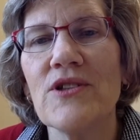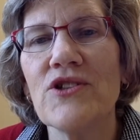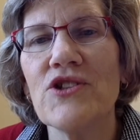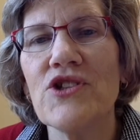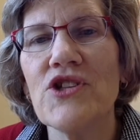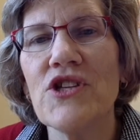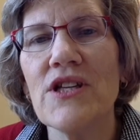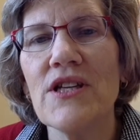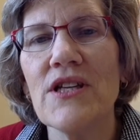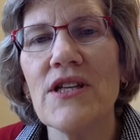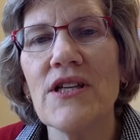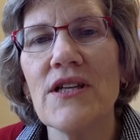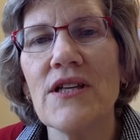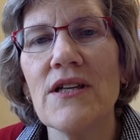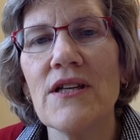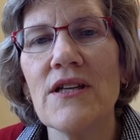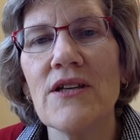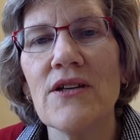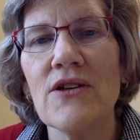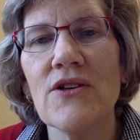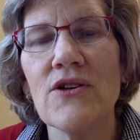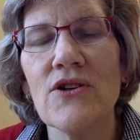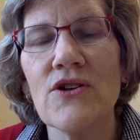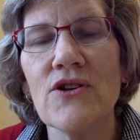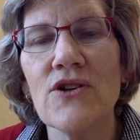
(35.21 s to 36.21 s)
She
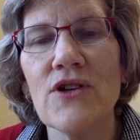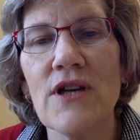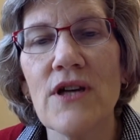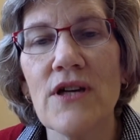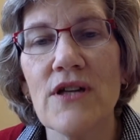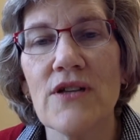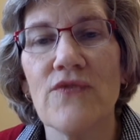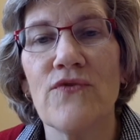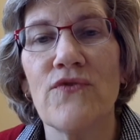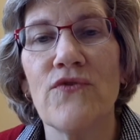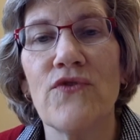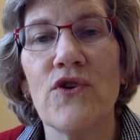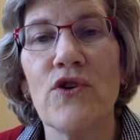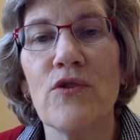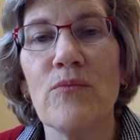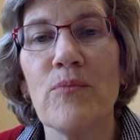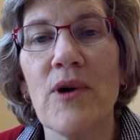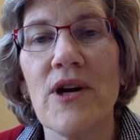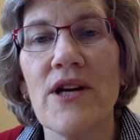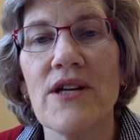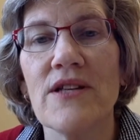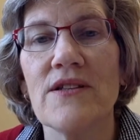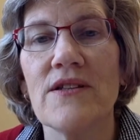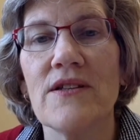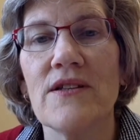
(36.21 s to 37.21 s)
earned a
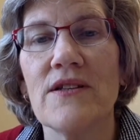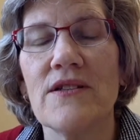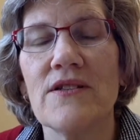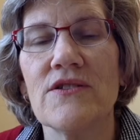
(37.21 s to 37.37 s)
Fulbright